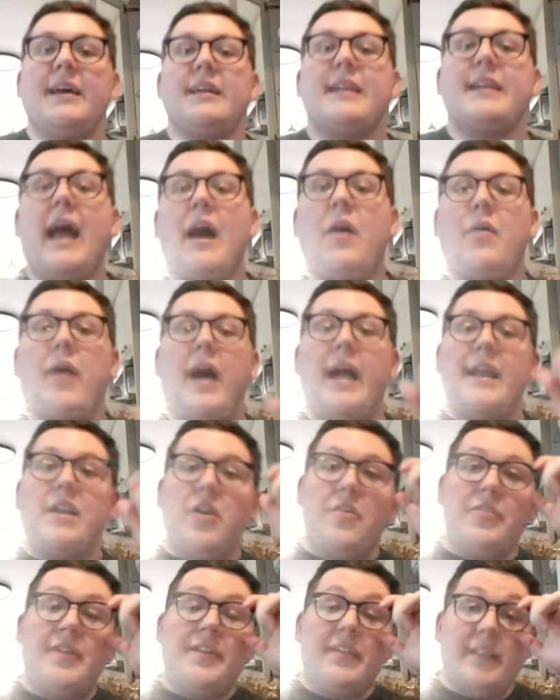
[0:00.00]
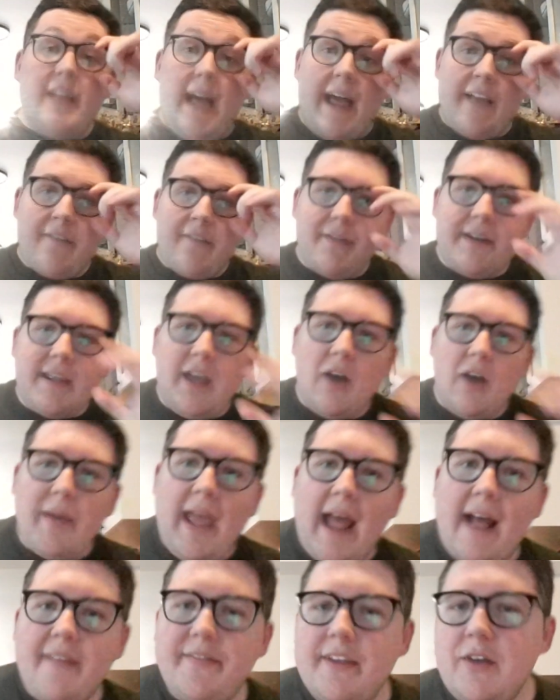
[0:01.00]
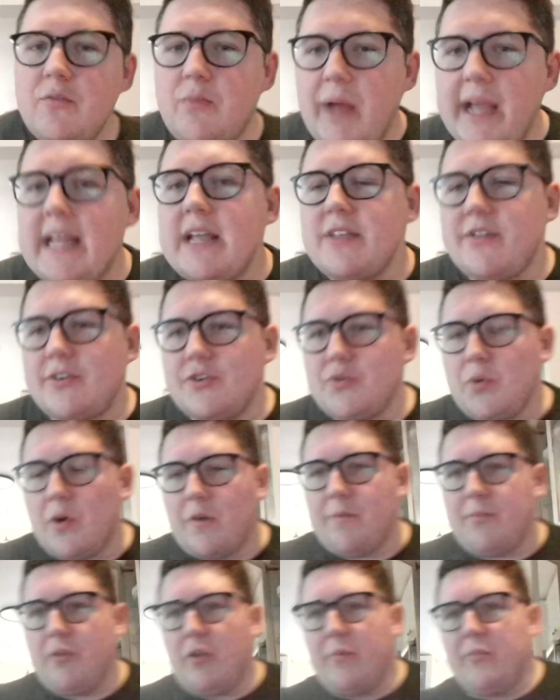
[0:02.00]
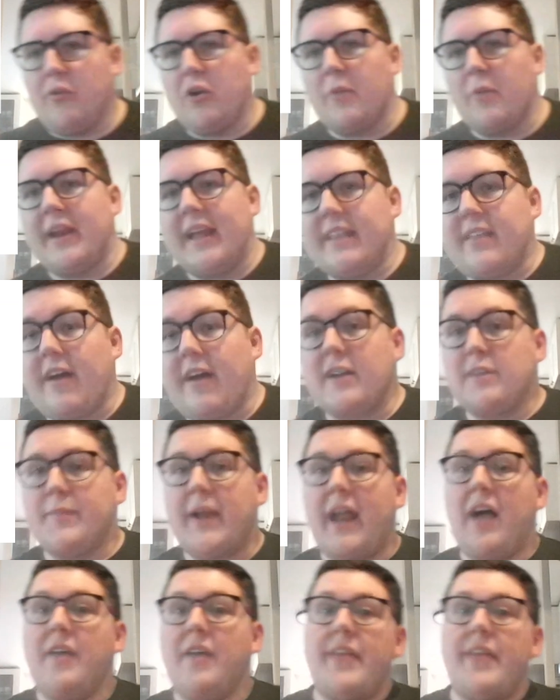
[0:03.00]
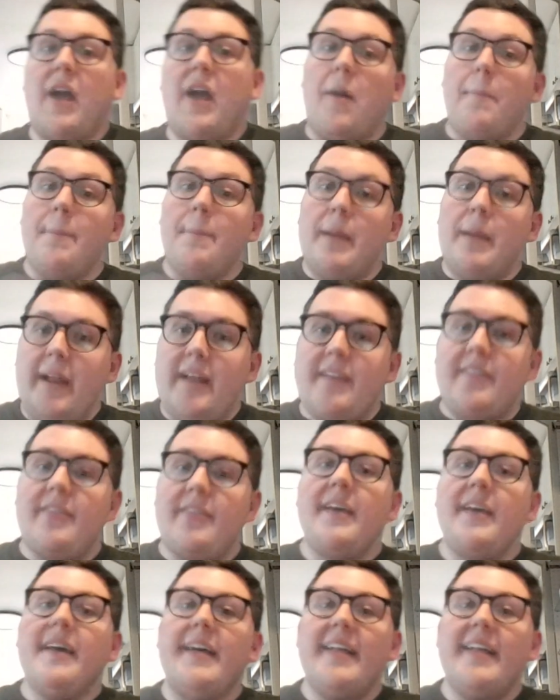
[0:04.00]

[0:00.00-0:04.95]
Now, I know that in the last video we had the regular dwarf Bulborb, and I talked about how they are mimics.